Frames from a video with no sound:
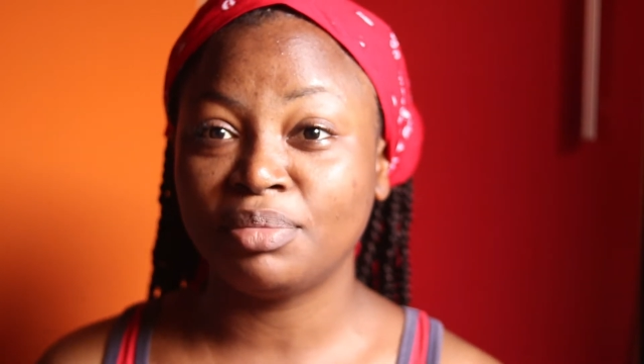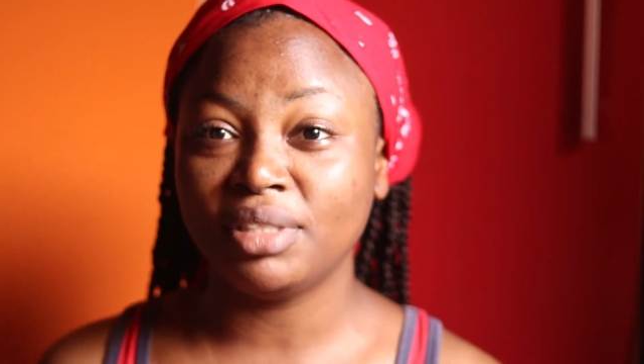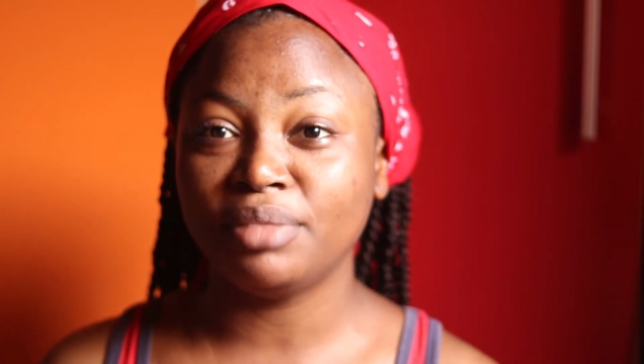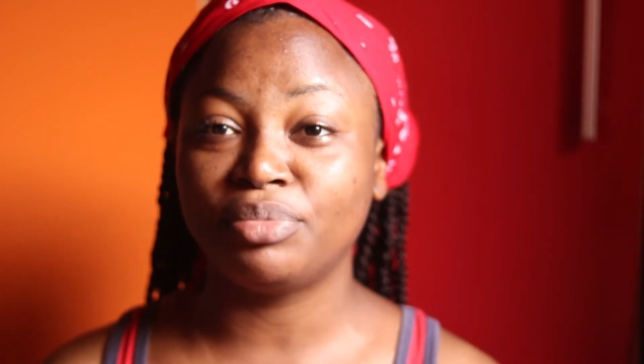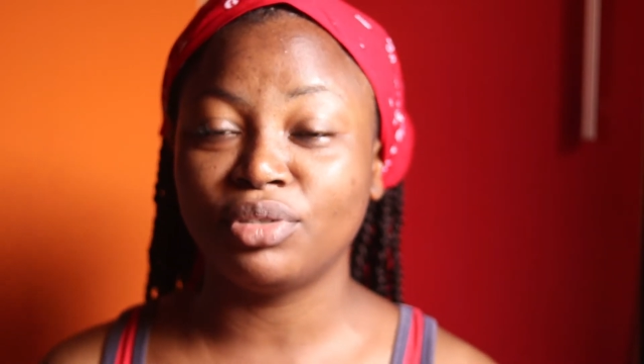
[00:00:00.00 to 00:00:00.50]

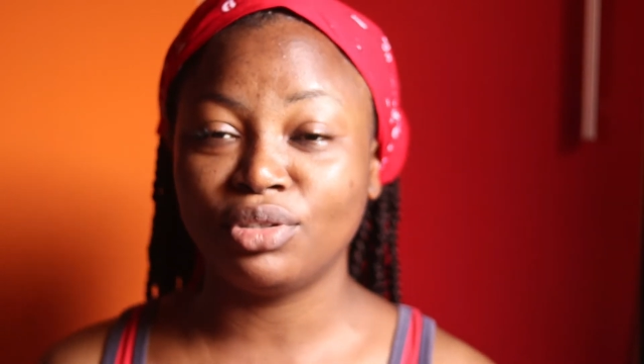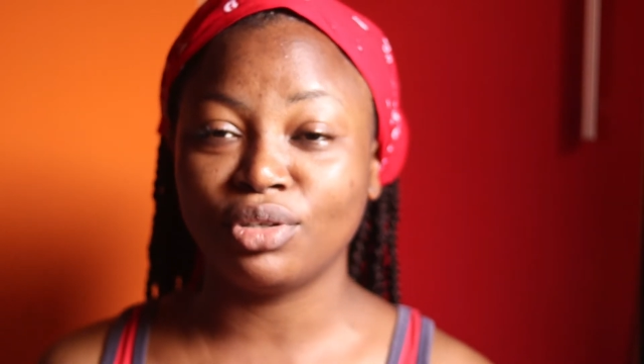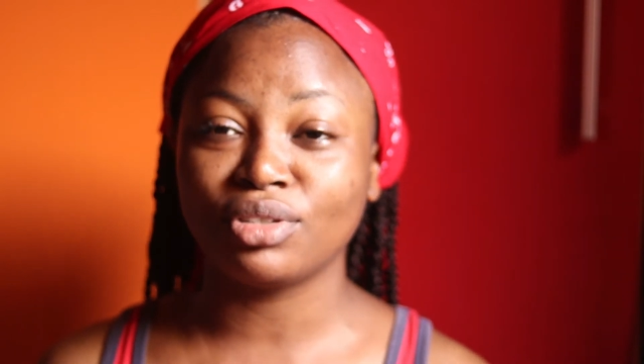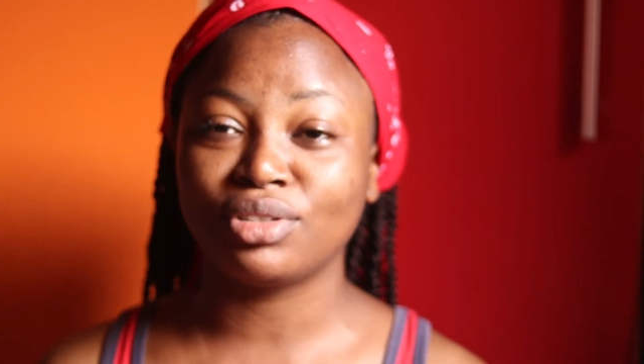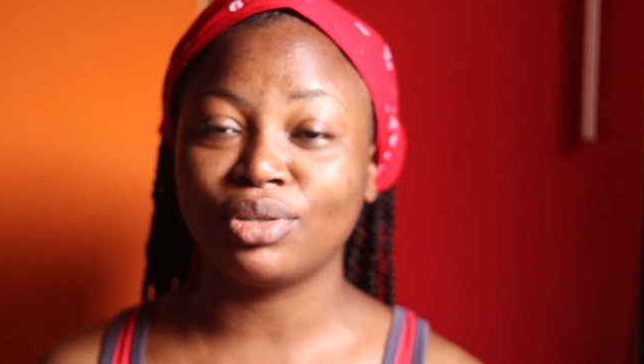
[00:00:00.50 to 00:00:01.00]
Me
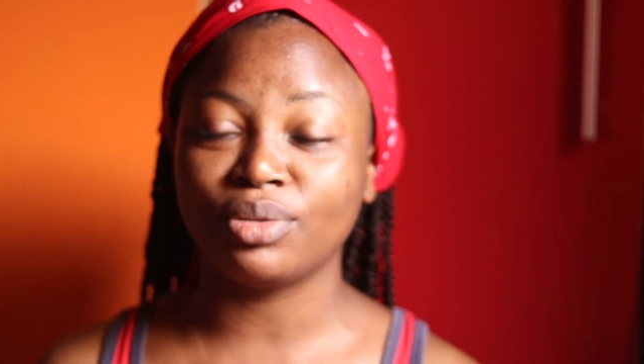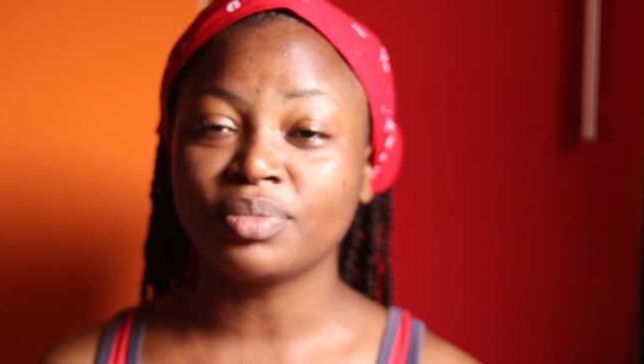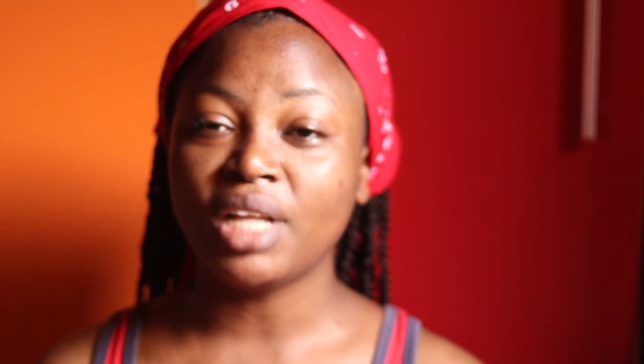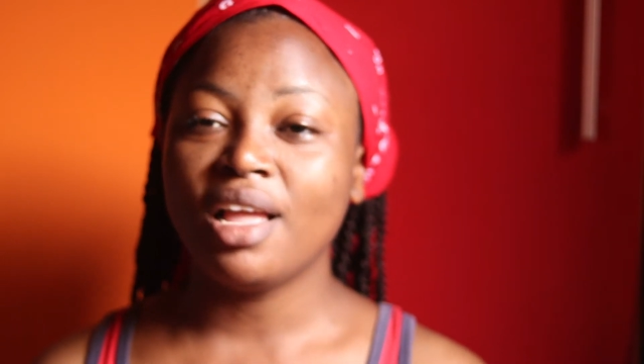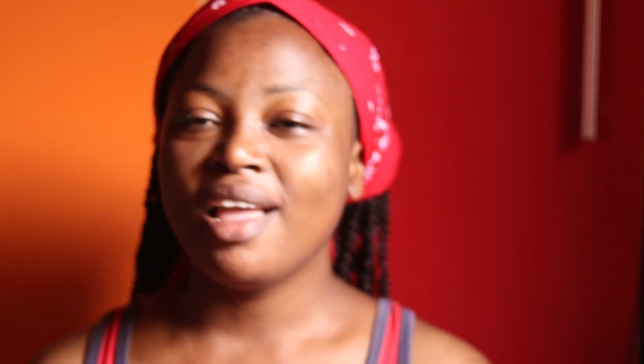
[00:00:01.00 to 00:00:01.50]
products, or
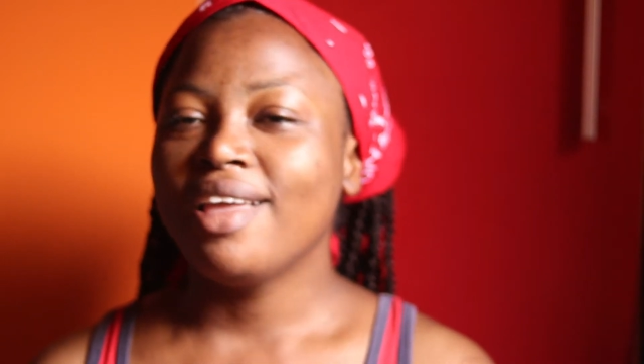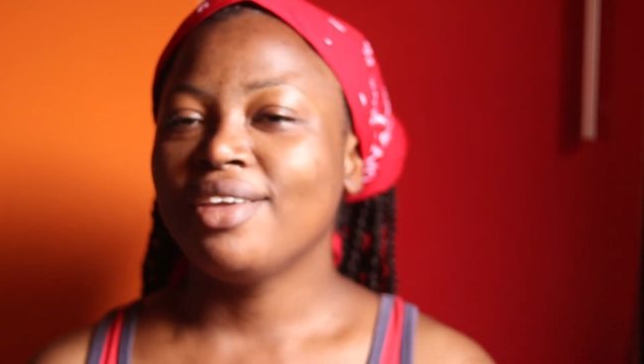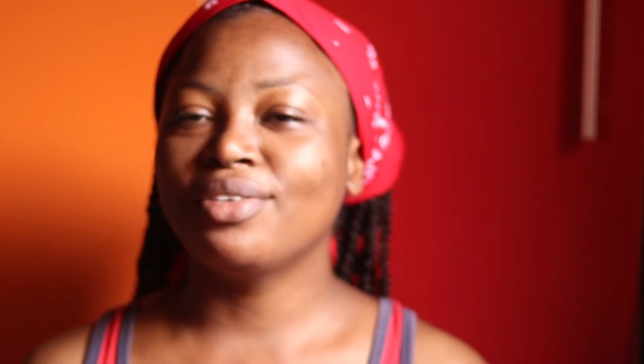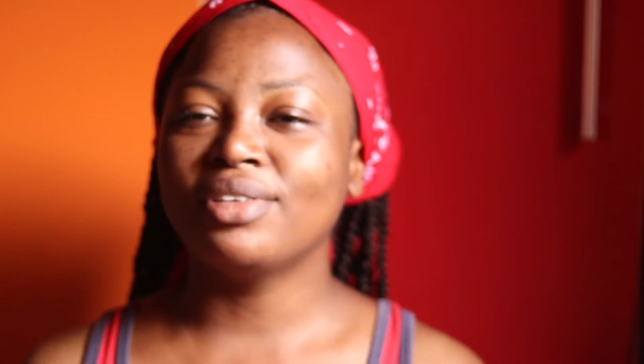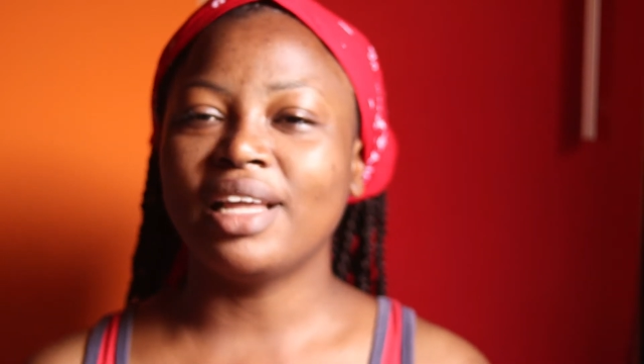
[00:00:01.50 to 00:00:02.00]

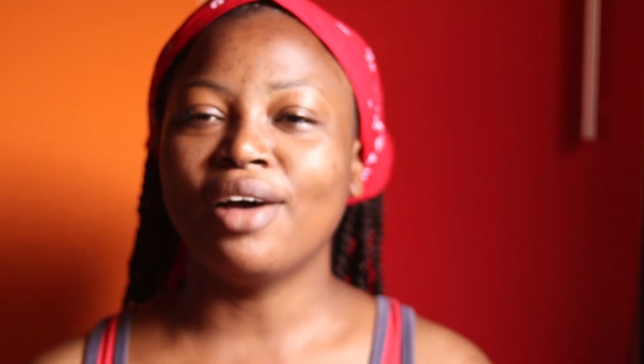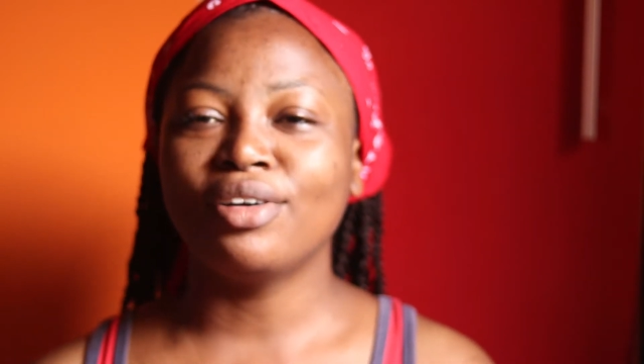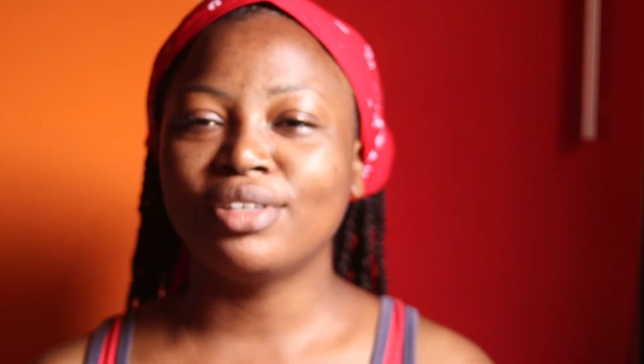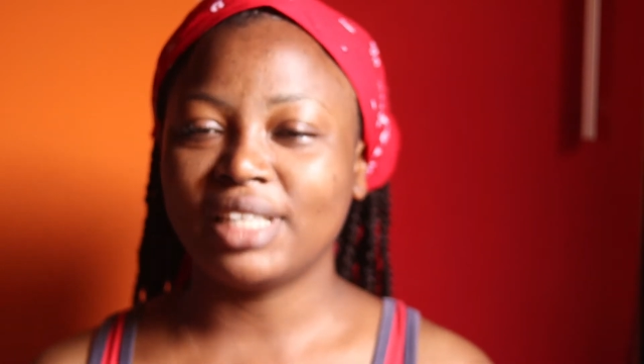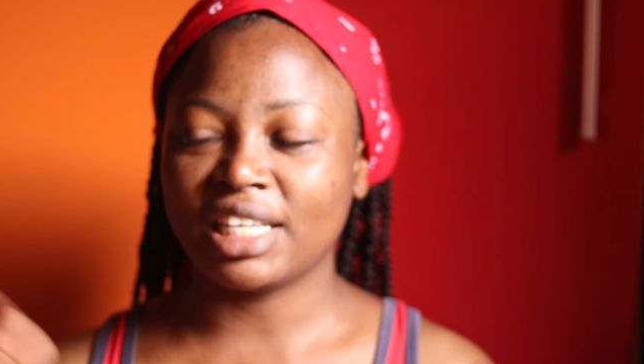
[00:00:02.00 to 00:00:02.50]
you know,
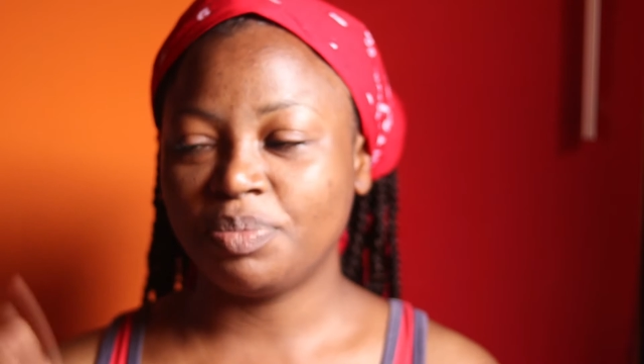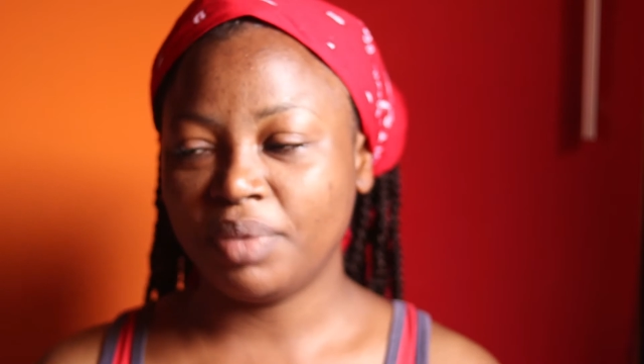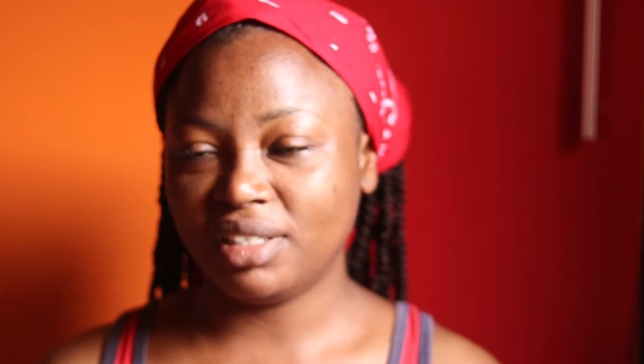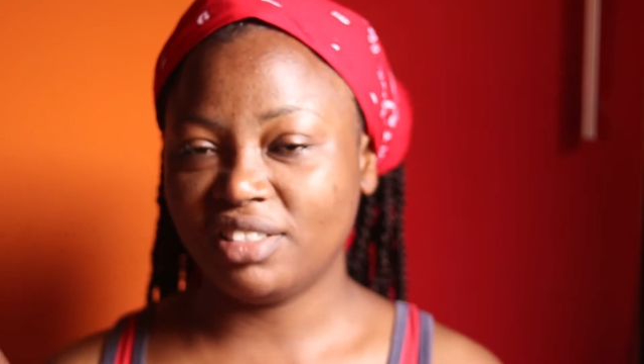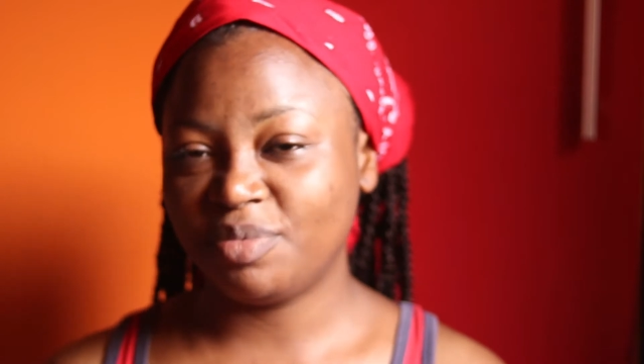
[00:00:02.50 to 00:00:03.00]
now all those
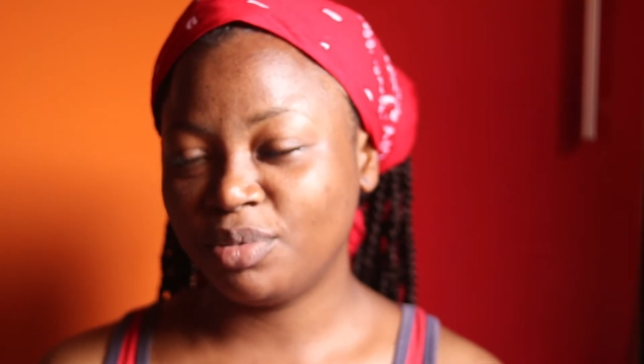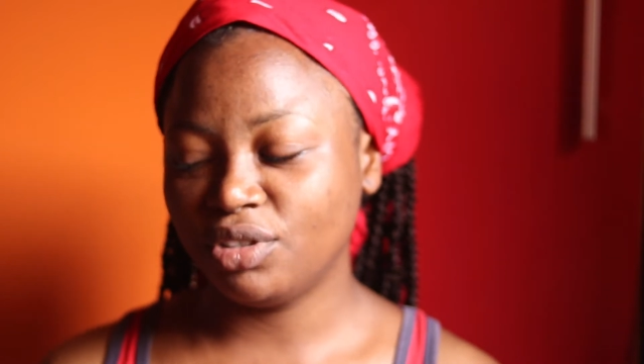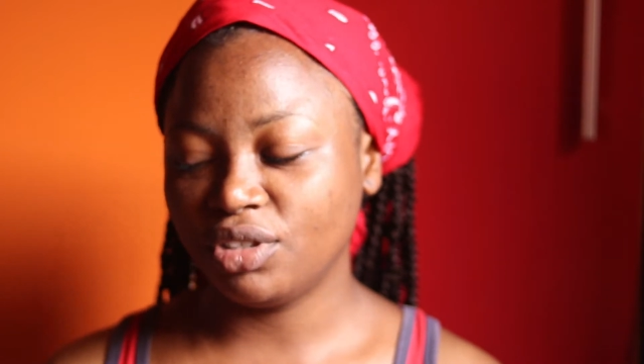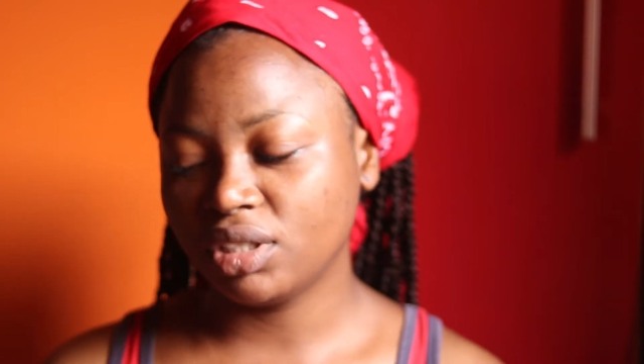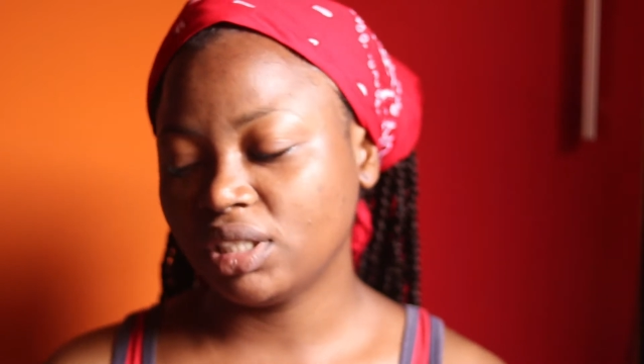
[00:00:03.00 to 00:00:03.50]
expensive
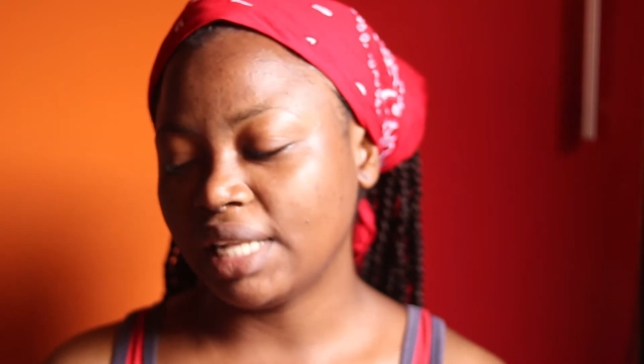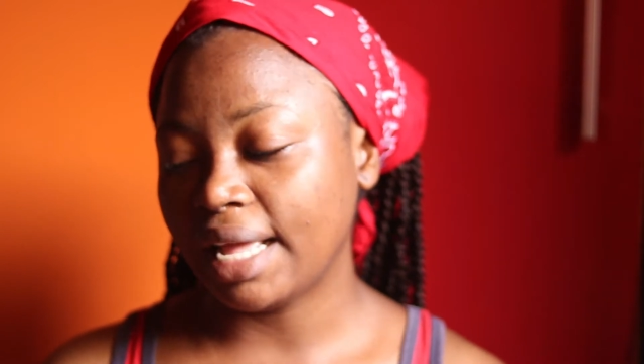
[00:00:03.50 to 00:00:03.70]
products.